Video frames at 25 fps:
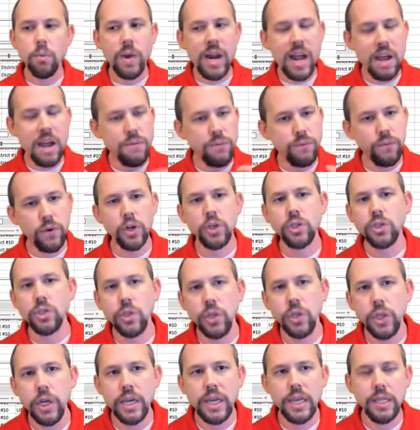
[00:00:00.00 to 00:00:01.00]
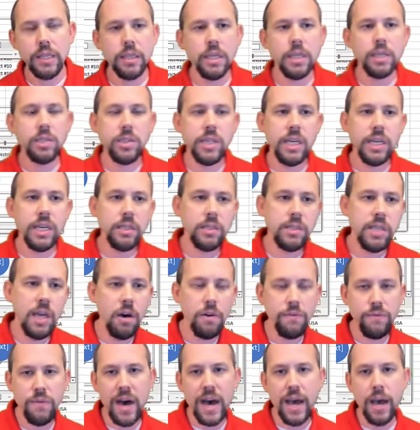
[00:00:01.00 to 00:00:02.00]
when I first look at this
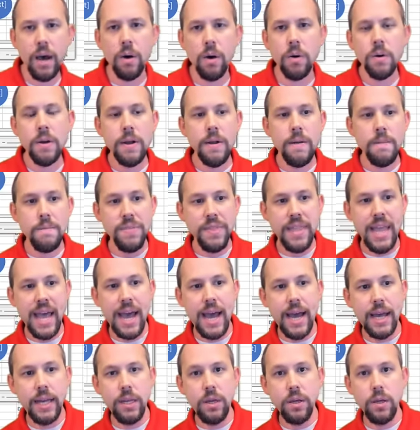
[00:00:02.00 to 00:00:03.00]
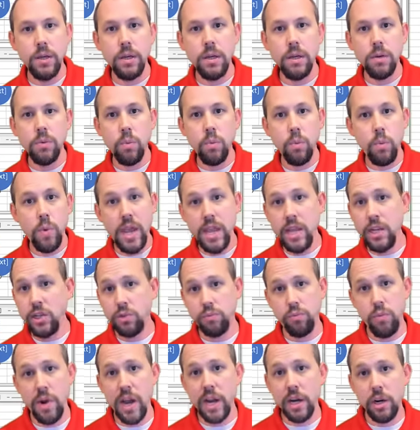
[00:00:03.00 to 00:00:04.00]
Excel file that
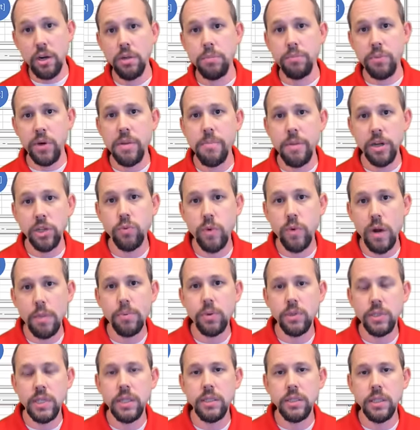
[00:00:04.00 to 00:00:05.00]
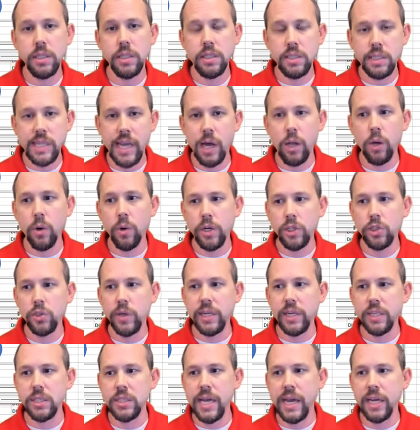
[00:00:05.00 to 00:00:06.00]
each record pretty much represents a sale or a
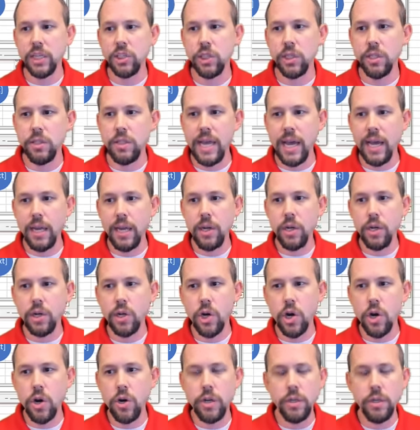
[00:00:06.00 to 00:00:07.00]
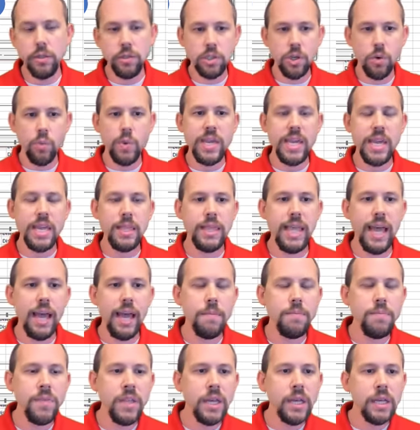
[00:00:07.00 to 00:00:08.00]
transaction that occurred. And so we get
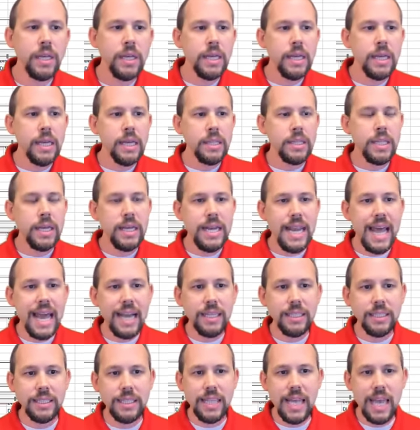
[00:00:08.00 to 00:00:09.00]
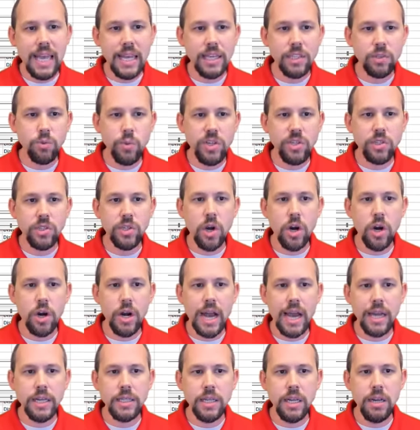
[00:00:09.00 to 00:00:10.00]
that. The next thing is we start
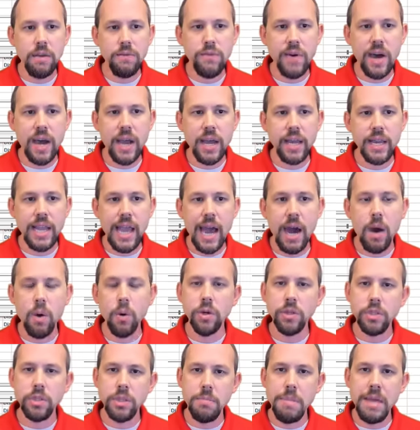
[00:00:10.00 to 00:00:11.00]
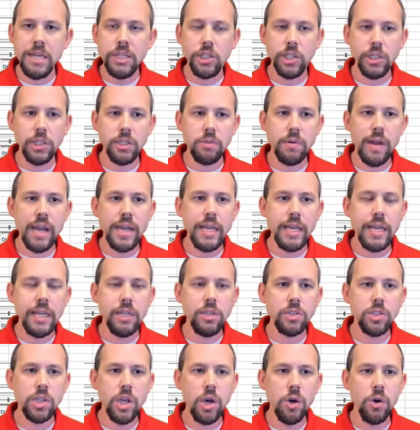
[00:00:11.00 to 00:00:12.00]
identifying our dimensions, right?
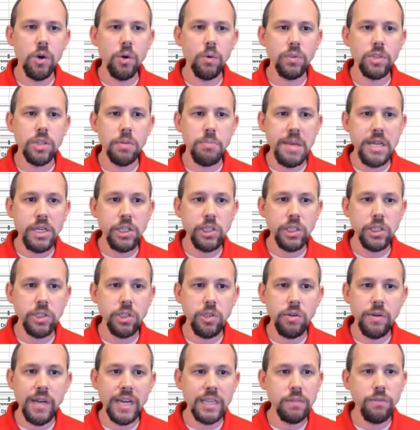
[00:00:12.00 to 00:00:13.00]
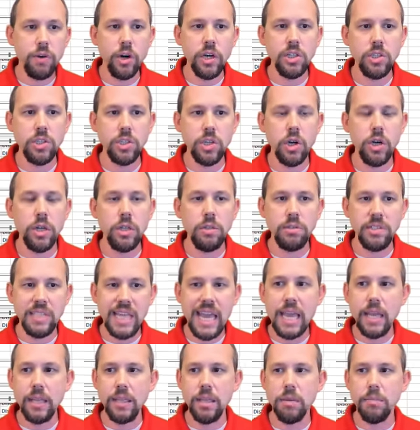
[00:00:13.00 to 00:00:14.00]
And so dimensions, you guys have already started
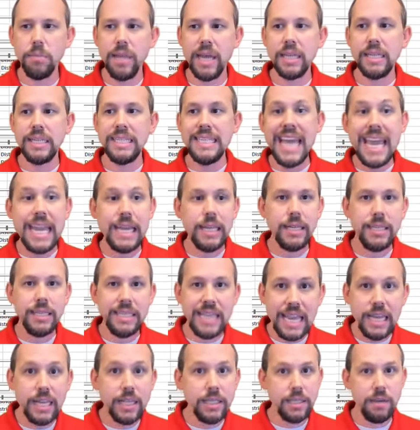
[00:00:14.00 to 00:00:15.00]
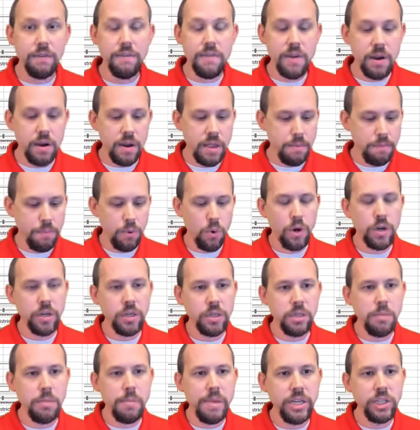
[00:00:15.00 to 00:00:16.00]
saying them, like date. Date is a very
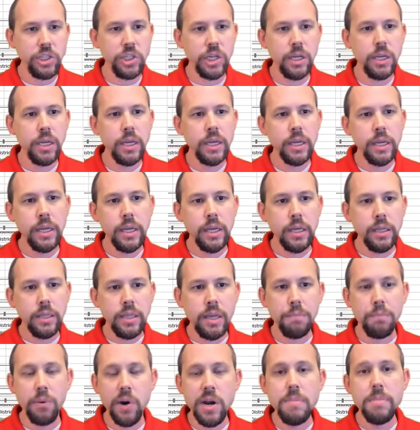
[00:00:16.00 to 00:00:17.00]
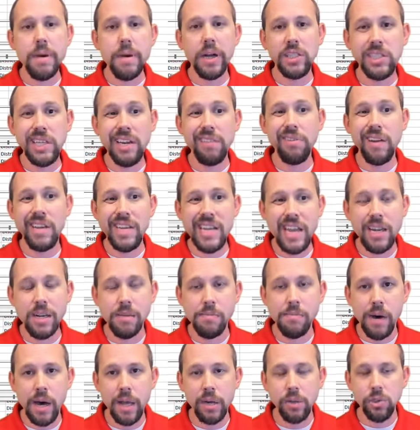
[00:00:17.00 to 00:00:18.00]
important dimension that pretty much every data
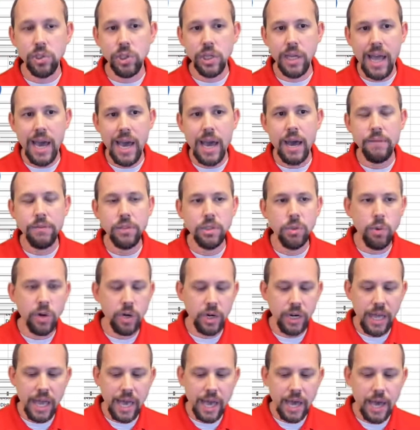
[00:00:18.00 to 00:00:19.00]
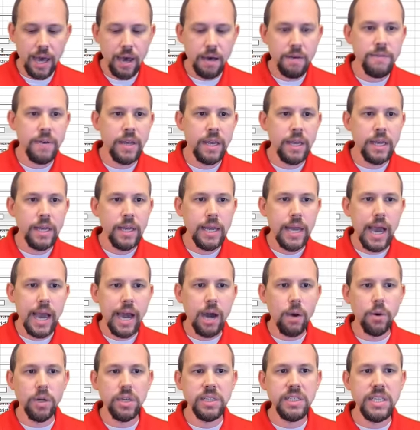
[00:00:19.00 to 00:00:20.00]
model should have. So we're gonna have
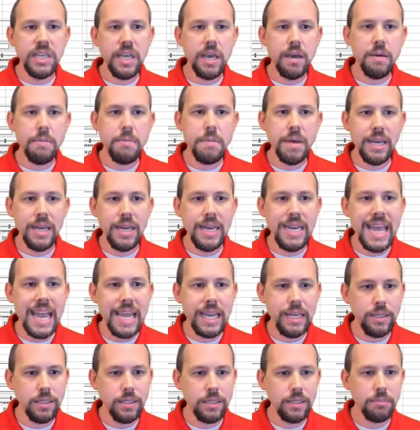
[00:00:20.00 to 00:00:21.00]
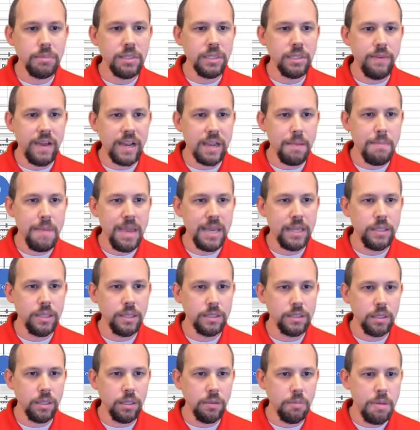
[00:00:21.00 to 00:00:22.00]
our dim date. Let me see if I can make
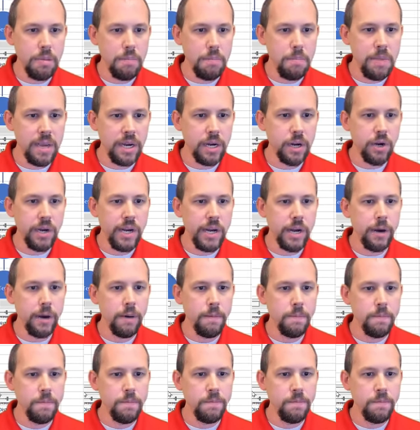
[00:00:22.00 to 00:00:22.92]
this a little bit bigger here.